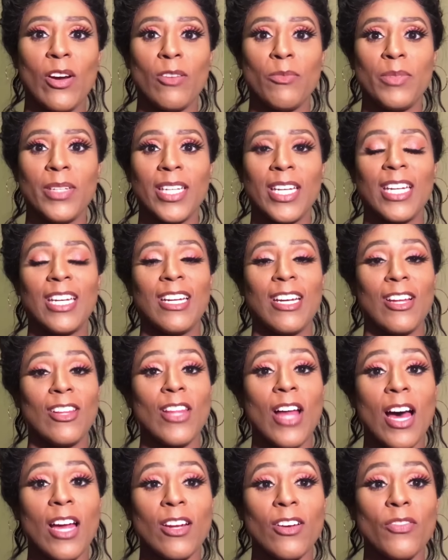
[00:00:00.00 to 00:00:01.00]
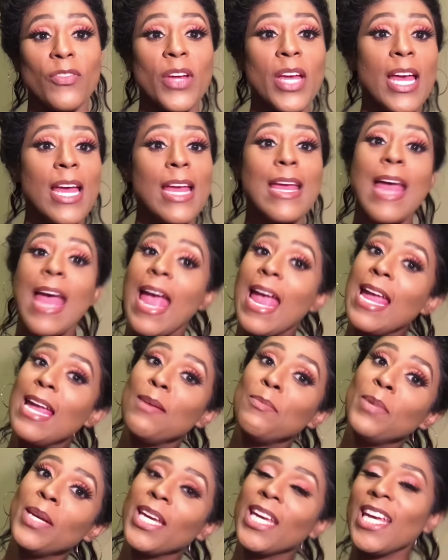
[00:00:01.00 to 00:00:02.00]
I've been getting a lot of, hey,
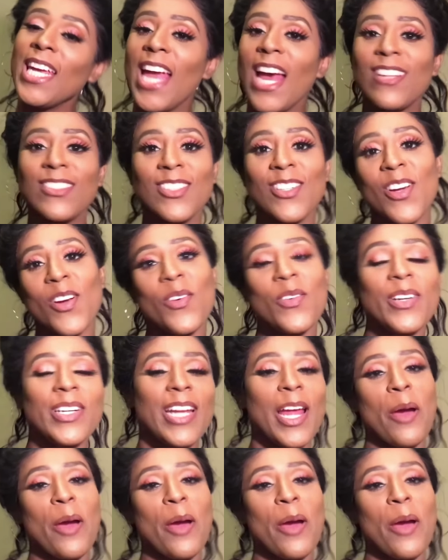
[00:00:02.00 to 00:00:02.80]
Mickey, how's it going?